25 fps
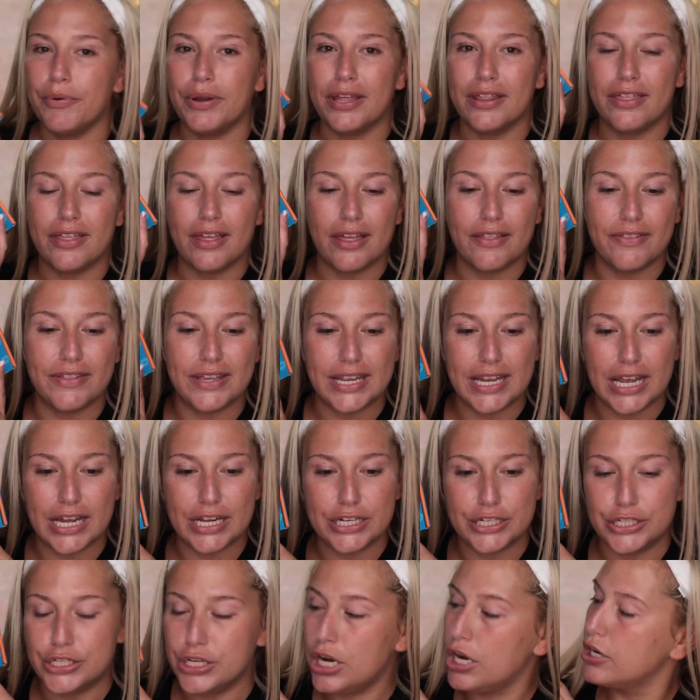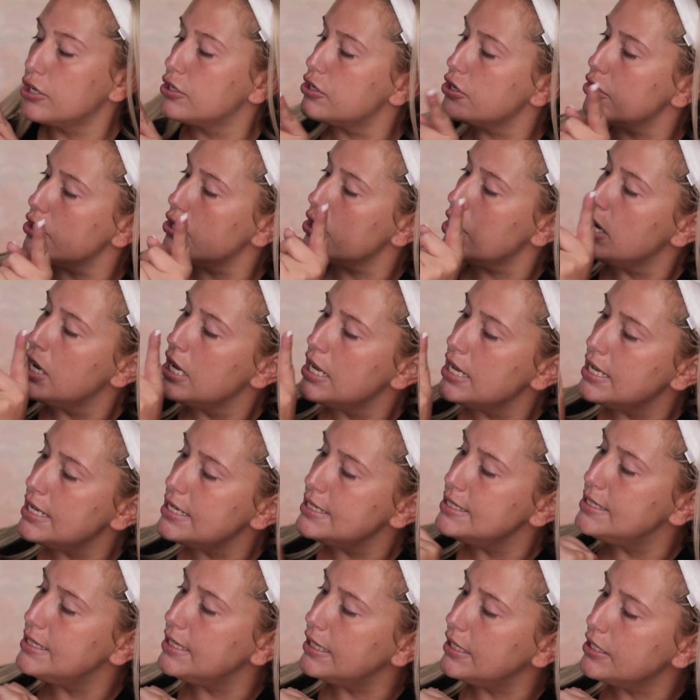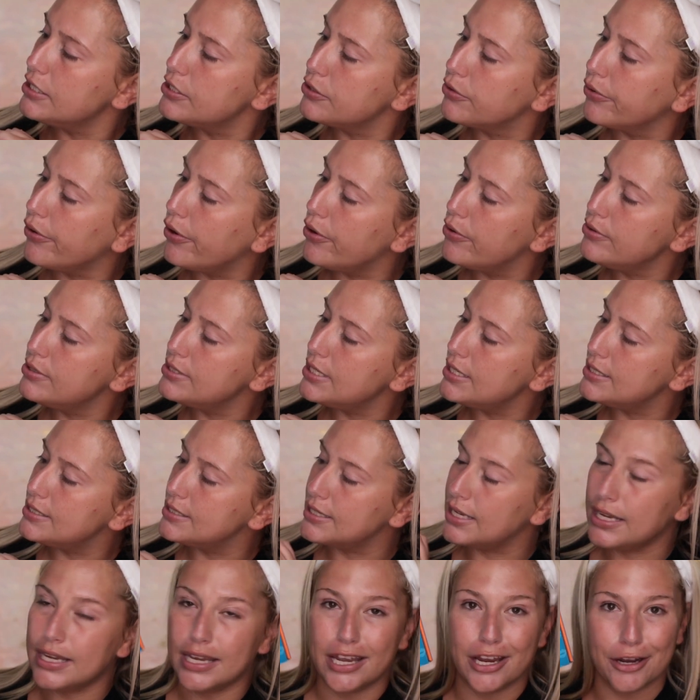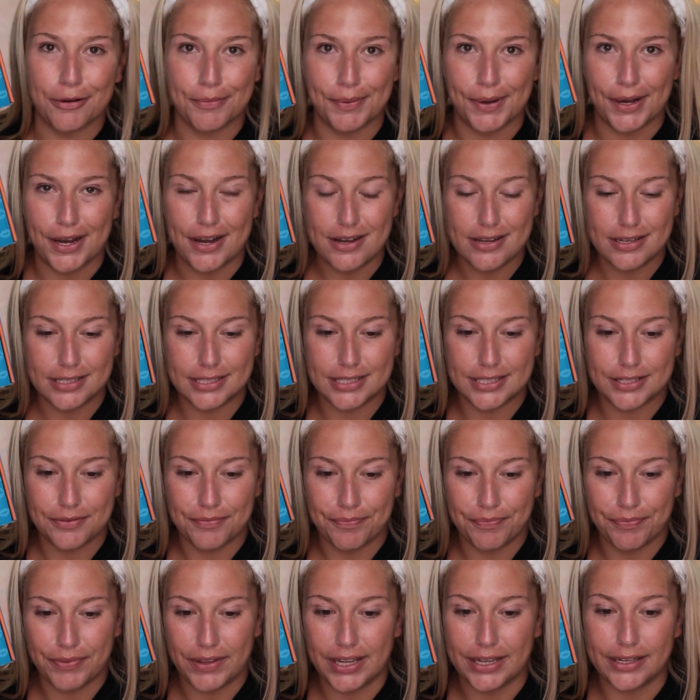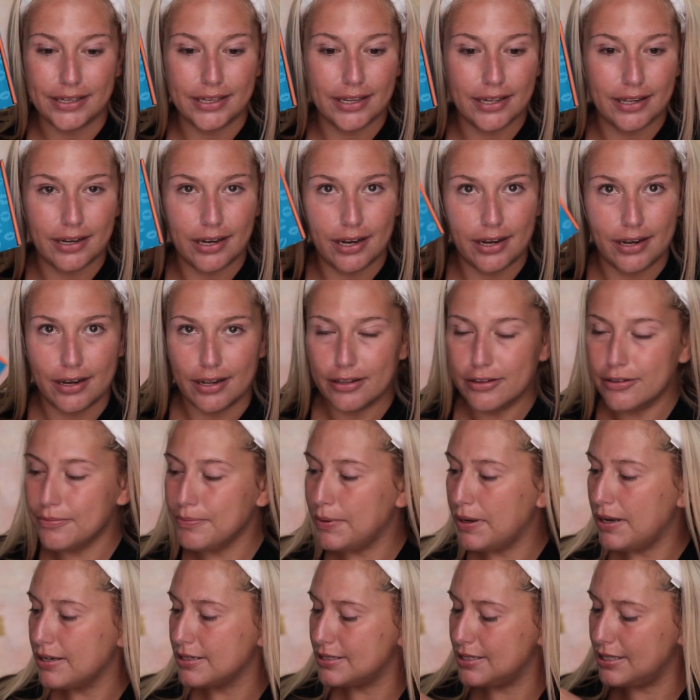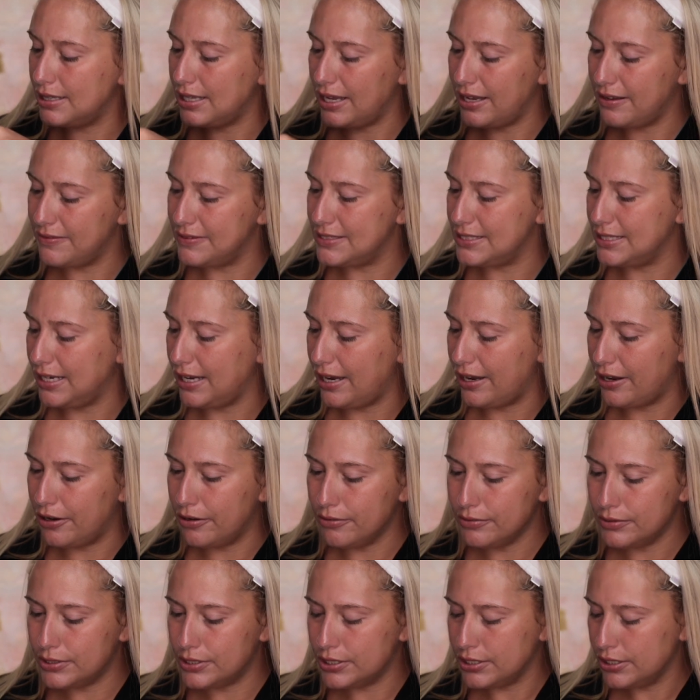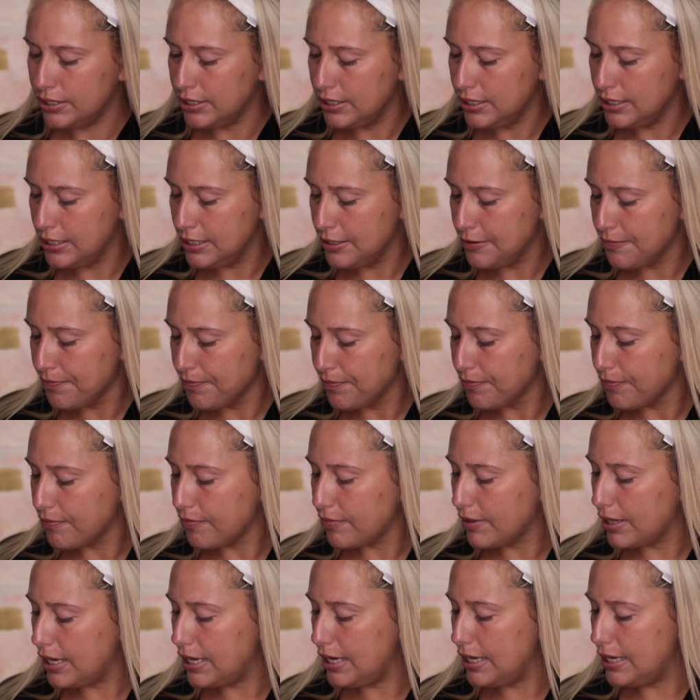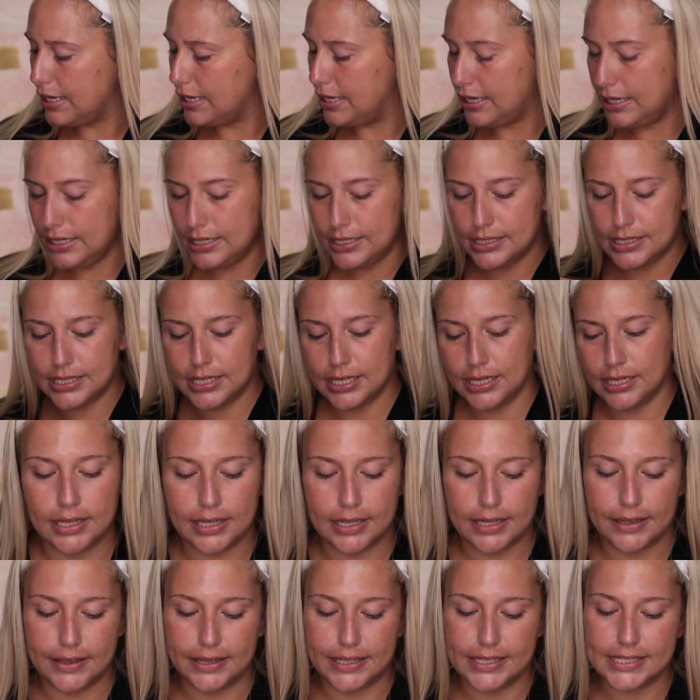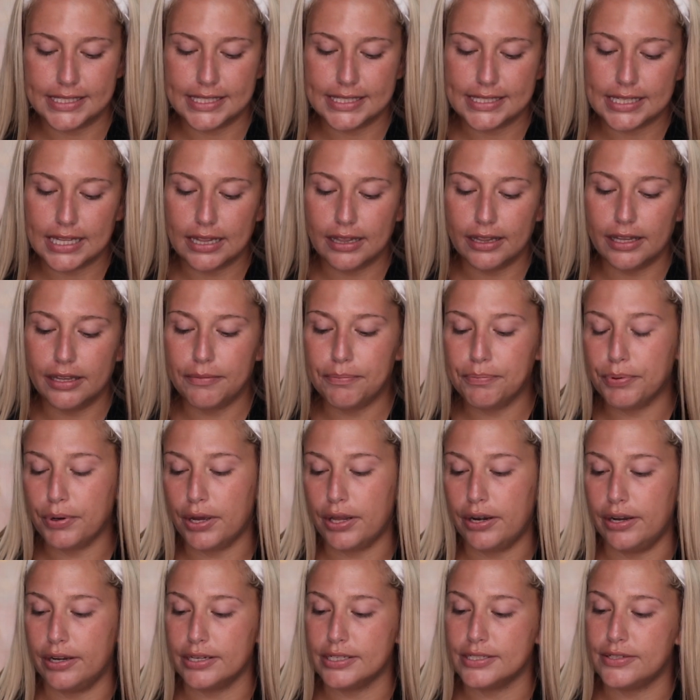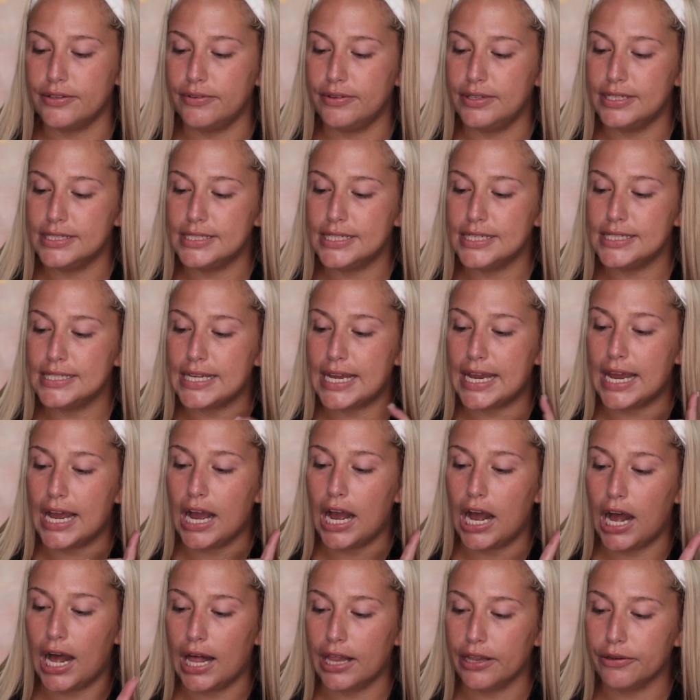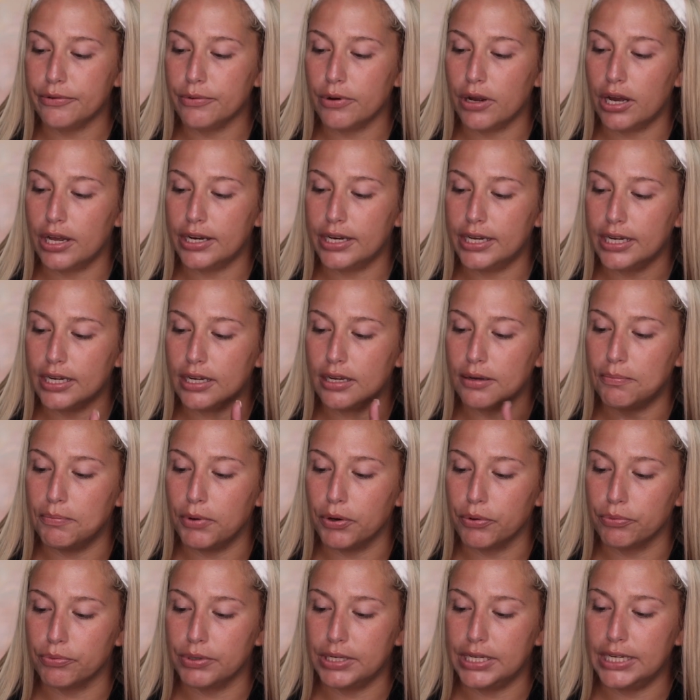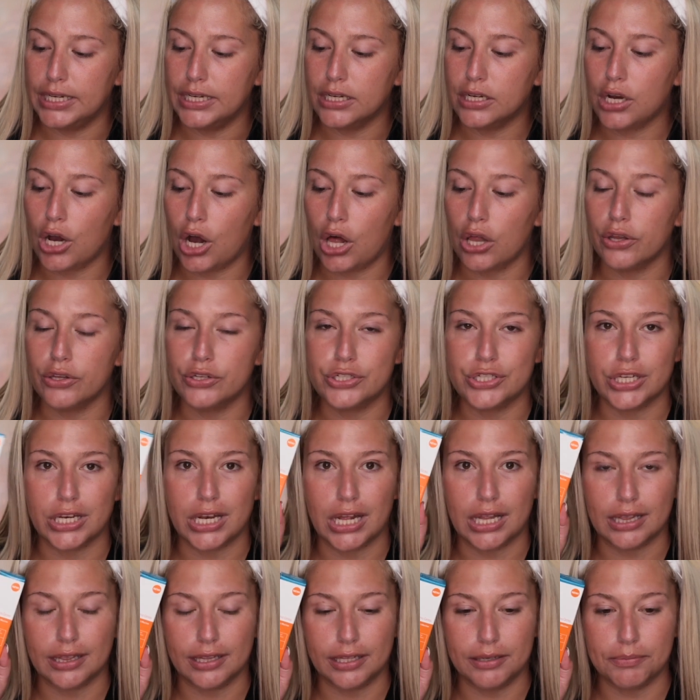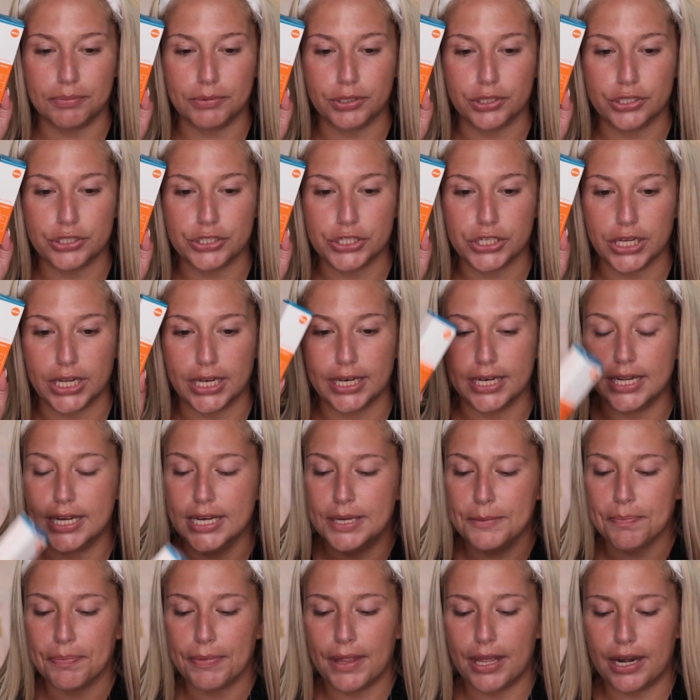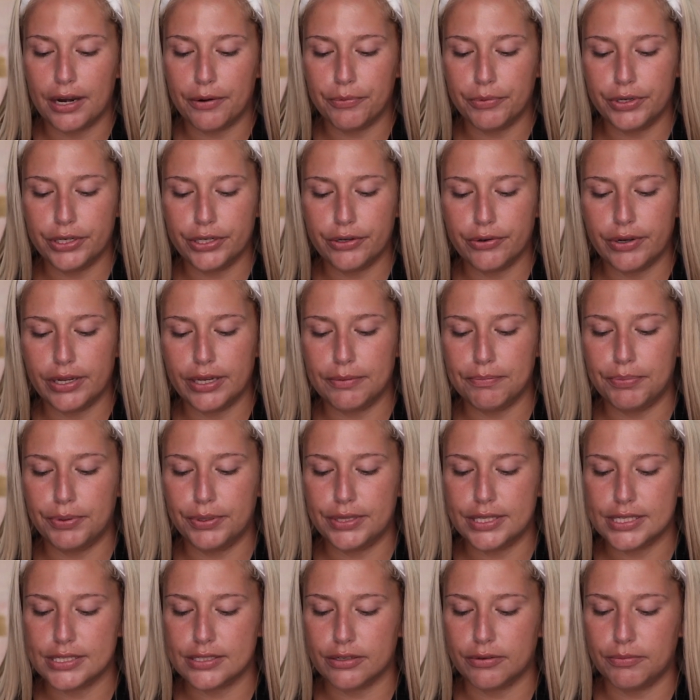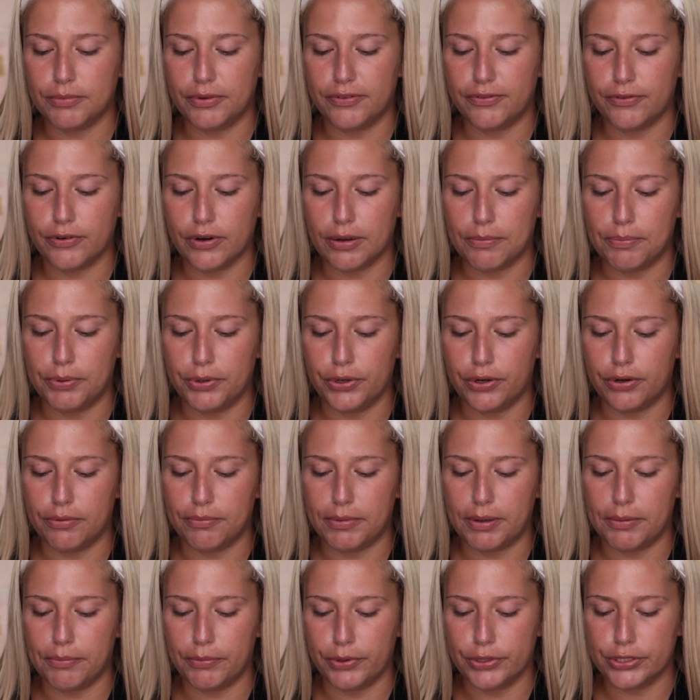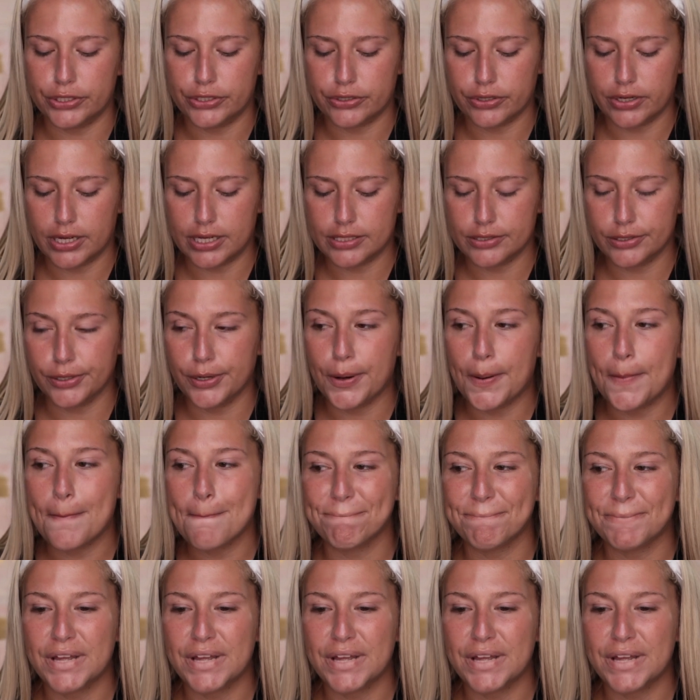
with the Dr. Dennis Gross Skincare Box. Again, another box that they have sent out. And this is a lip product. So this is a hyaluronic marine collagen lip cushion. And I wanna go ahead and put this on before I put on my moisturizer,